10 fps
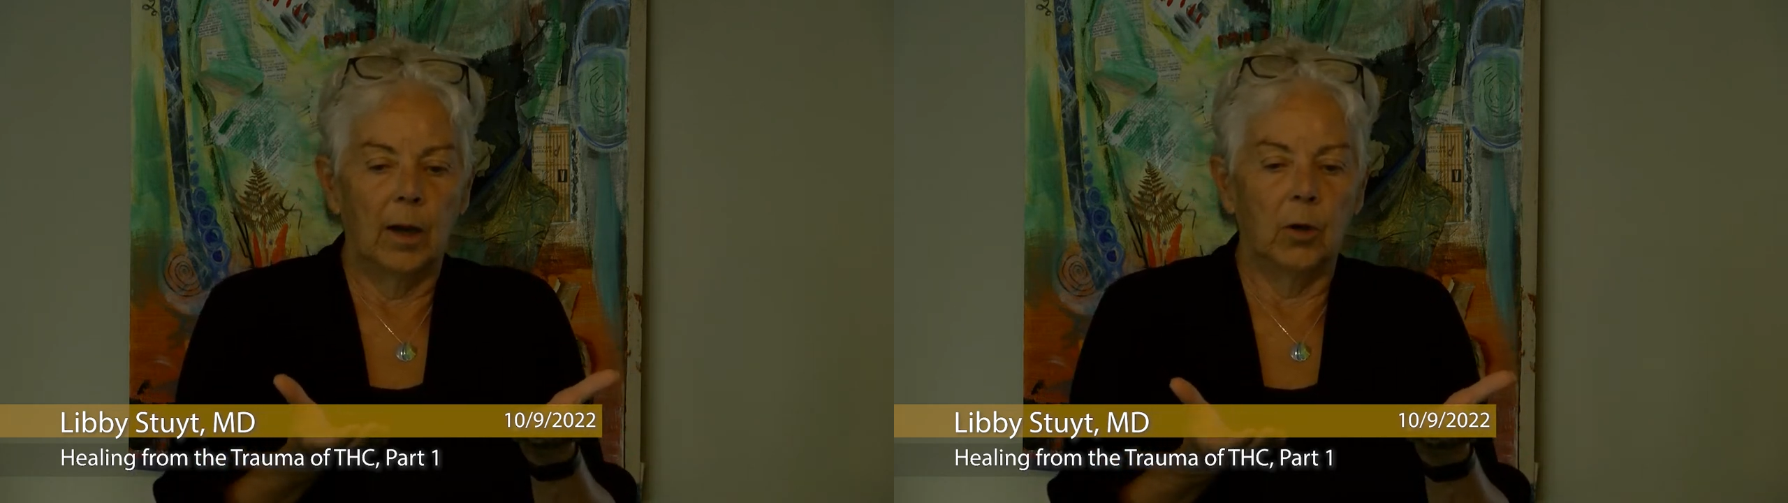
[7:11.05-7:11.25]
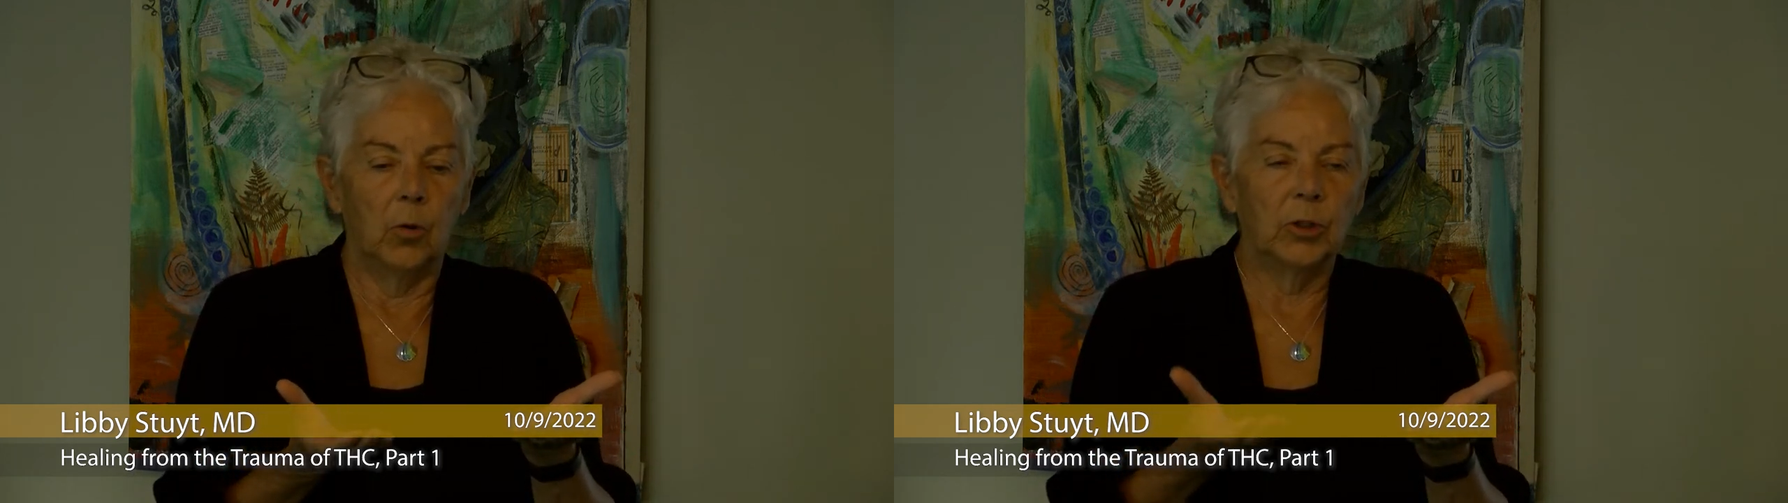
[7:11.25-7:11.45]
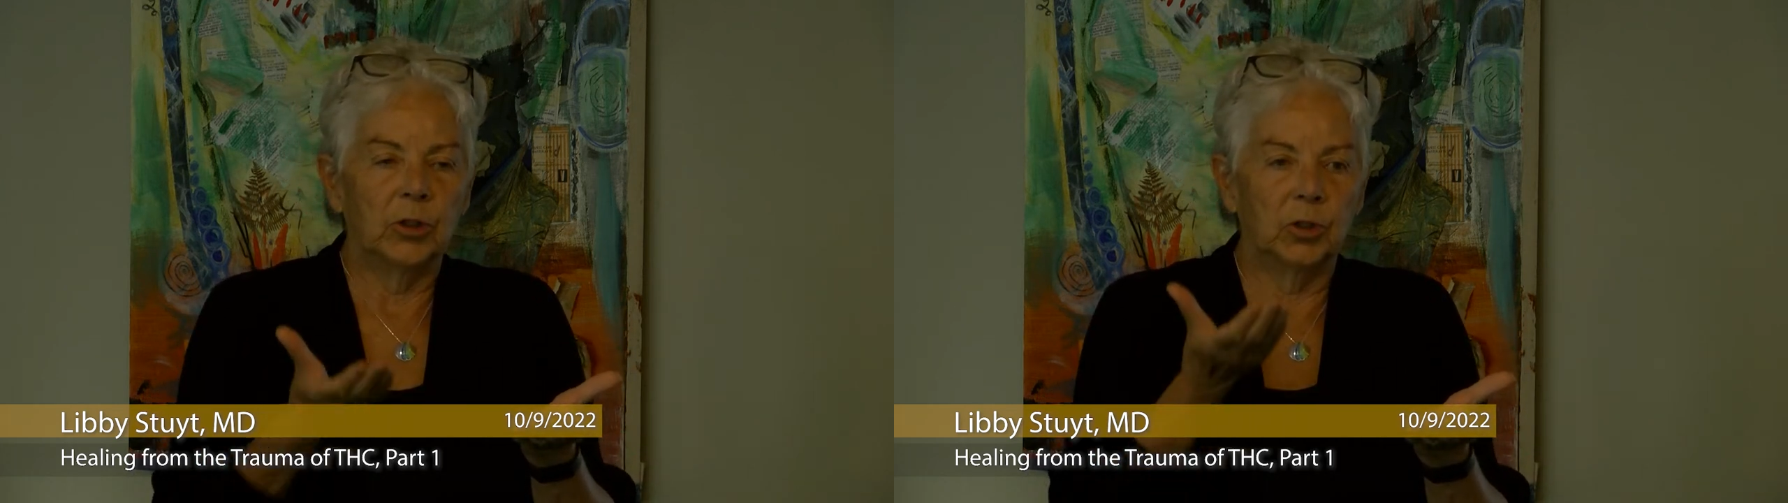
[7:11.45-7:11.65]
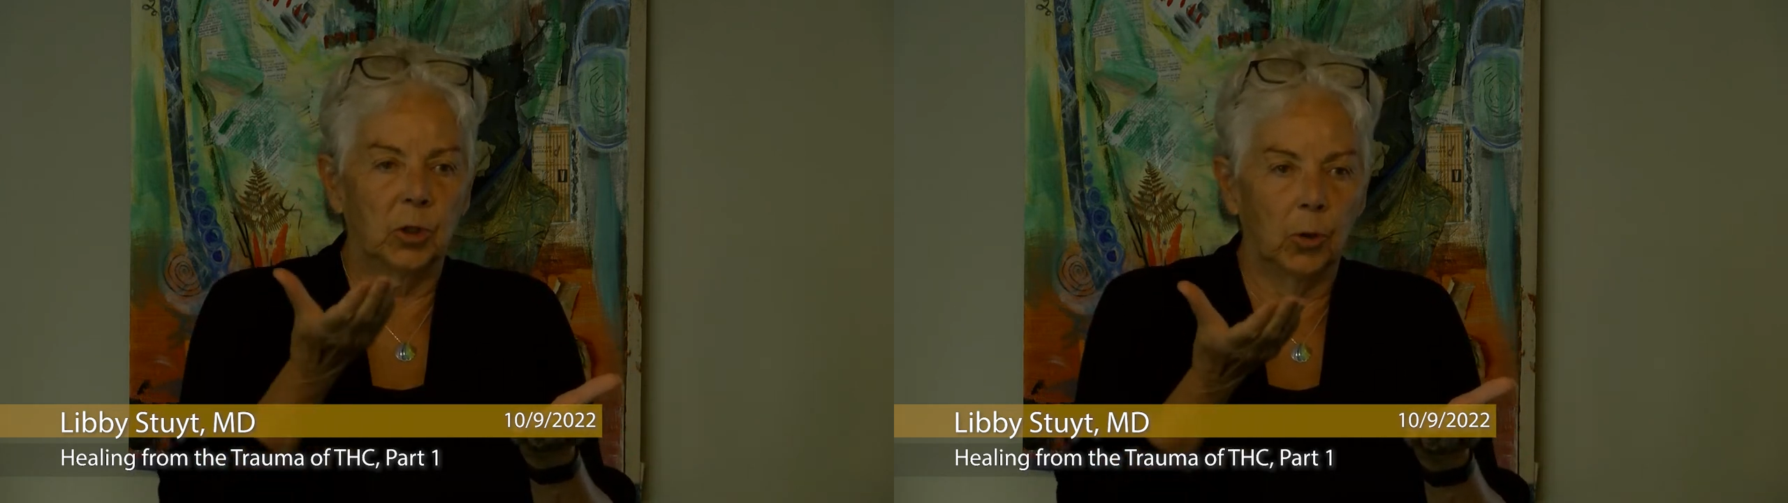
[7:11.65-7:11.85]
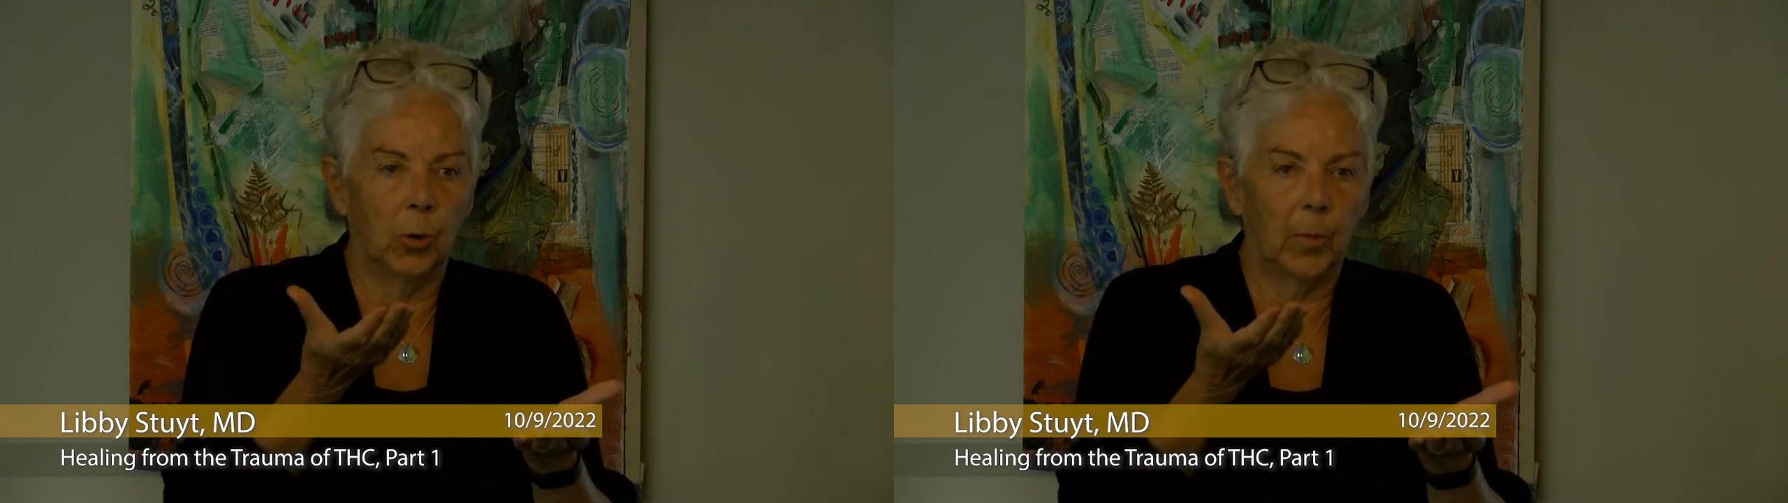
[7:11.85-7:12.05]
increases
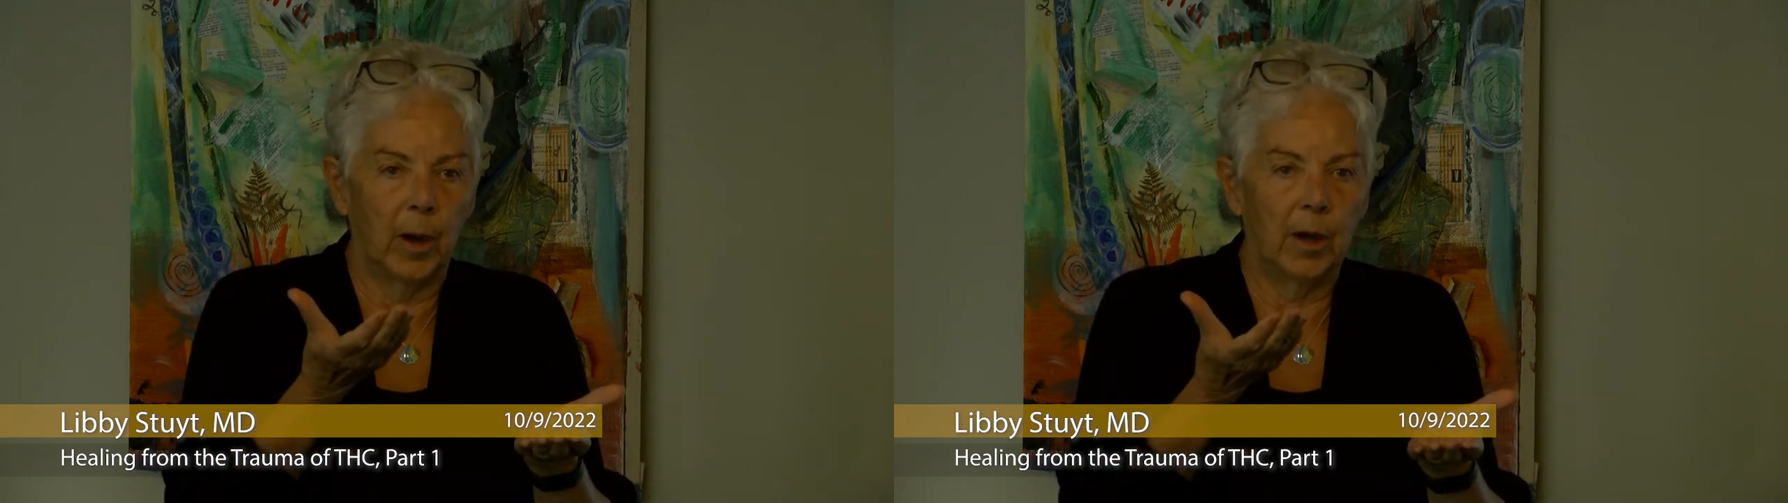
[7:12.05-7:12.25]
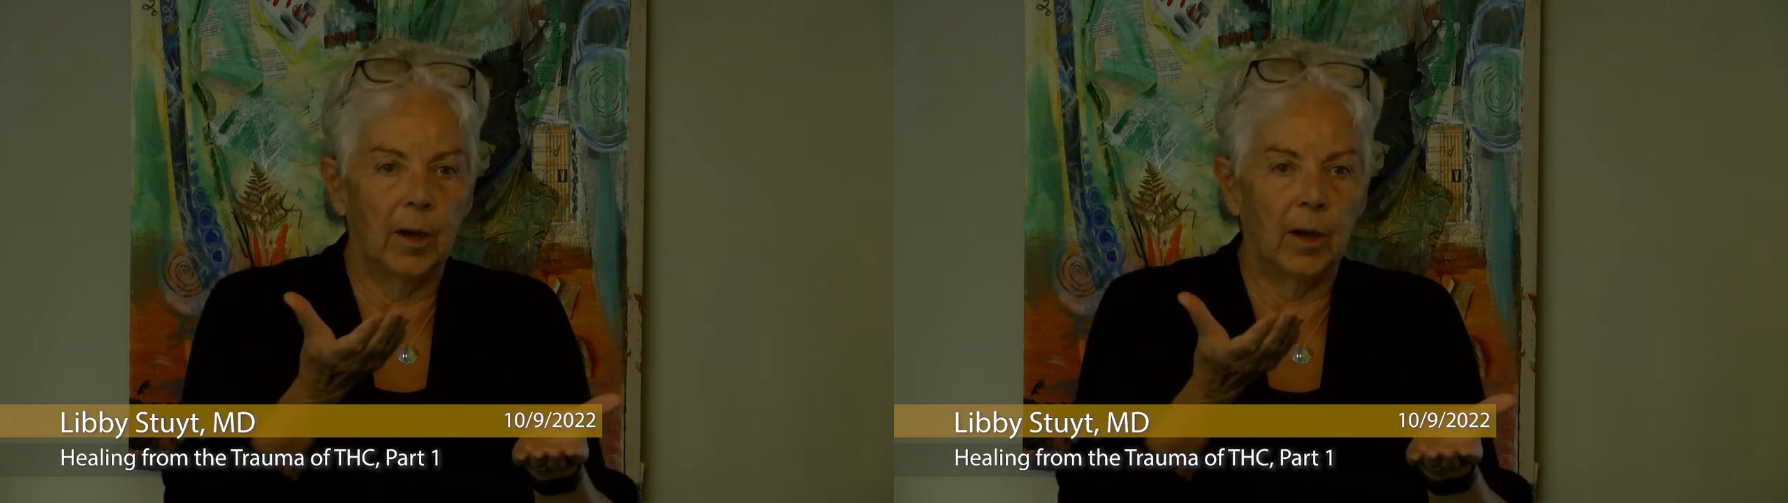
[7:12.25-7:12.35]
glutamate,